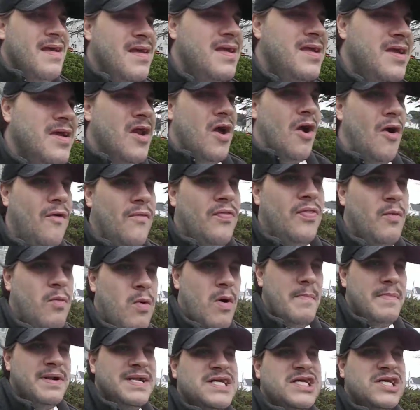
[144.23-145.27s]
you know, the
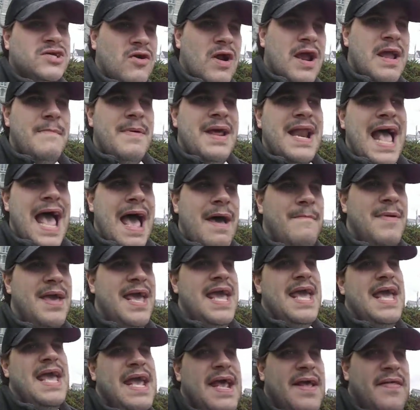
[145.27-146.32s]
woman screaming at
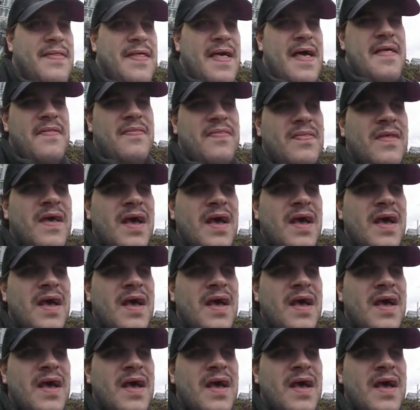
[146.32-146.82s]
me, and then